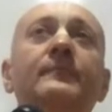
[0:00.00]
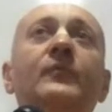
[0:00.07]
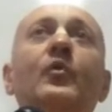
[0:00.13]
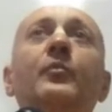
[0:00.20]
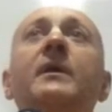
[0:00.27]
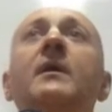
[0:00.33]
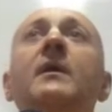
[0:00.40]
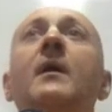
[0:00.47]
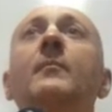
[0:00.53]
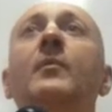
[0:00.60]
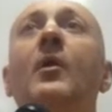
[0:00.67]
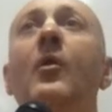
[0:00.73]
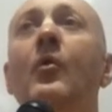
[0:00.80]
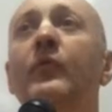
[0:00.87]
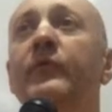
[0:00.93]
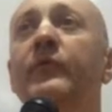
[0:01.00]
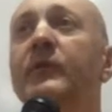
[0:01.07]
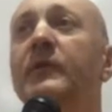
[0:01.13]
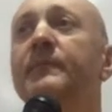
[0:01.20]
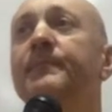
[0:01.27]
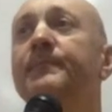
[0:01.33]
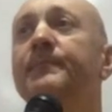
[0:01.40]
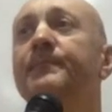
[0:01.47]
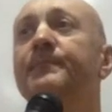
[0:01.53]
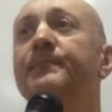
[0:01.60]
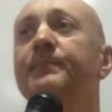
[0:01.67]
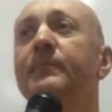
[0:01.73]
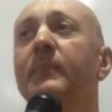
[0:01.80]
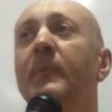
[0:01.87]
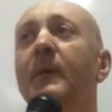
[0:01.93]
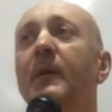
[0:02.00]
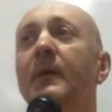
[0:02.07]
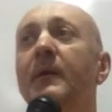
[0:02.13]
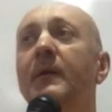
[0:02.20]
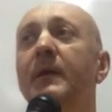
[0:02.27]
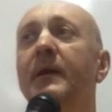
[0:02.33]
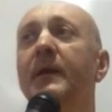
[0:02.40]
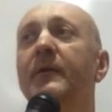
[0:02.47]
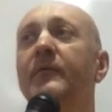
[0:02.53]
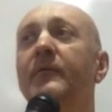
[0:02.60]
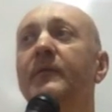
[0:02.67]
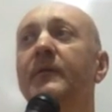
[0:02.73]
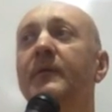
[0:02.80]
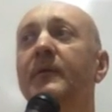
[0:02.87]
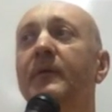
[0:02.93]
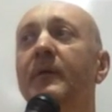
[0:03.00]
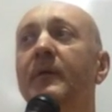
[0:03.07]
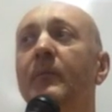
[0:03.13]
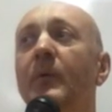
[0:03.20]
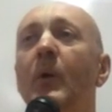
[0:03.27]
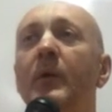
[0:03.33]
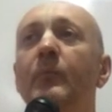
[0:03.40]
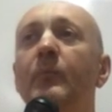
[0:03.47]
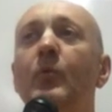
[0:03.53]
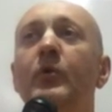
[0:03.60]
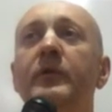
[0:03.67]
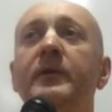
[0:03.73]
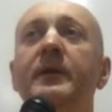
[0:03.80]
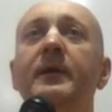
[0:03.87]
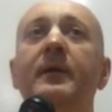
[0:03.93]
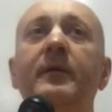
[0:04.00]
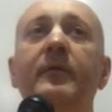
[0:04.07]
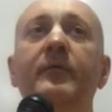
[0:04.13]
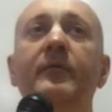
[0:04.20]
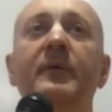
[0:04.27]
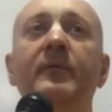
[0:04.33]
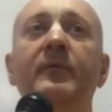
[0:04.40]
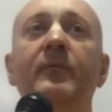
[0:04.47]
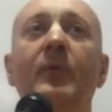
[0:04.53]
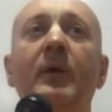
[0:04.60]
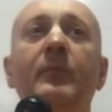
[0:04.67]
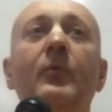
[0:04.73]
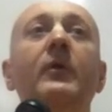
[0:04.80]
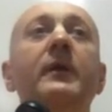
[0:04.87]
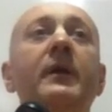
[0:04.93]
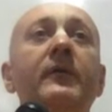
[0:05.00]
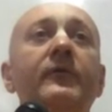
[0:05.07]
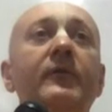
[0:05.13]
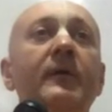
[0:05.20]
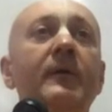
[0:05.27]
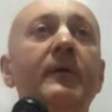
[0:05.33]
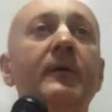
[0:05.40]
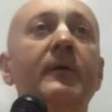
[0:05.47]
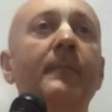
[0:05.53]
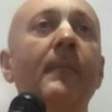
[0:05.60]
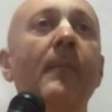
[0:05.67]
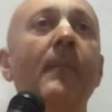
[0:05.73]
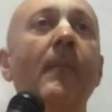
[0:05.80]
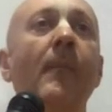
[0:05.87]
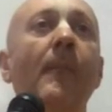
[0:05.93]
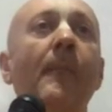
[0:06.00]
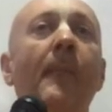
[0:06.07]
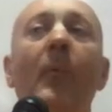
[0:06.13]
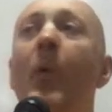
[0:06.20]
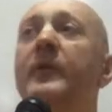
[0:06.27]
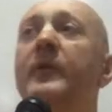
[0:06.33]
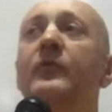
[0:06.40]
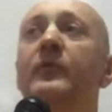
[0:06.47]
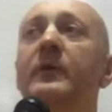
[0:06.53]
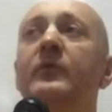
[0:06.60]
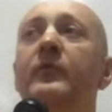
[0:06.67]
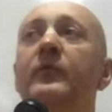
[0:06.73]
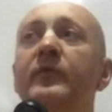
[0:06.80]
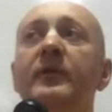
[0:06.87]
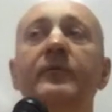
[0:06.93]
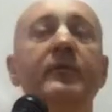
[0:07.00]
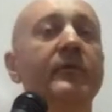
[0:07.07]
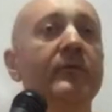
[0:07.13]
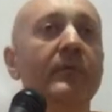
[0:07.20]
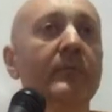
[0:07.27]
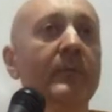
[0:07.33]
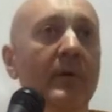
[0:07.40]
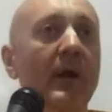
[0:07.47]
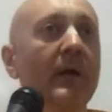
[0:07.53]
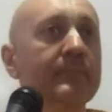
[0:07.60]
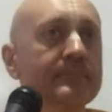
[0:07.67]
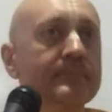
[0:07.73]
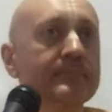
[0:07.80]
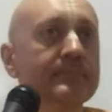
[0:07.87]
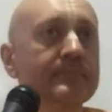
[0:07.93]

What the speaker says: To become closer. Yes. But one more thing is missing. One more. Yes. Why do we do service? Huh?